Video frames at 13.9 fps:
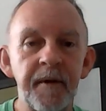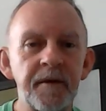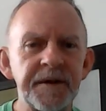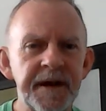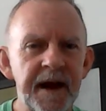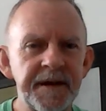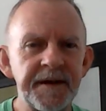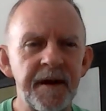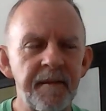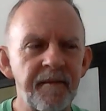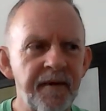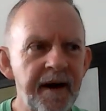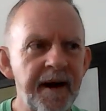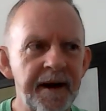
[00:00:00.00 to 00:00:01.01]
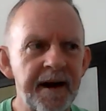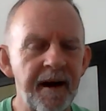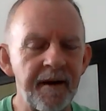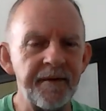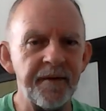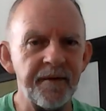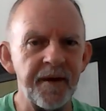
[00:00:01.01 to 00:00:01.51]
going to say something very
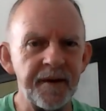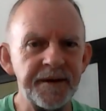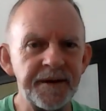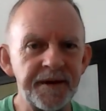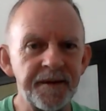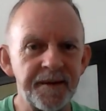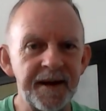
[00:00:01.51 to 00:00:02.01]
controversial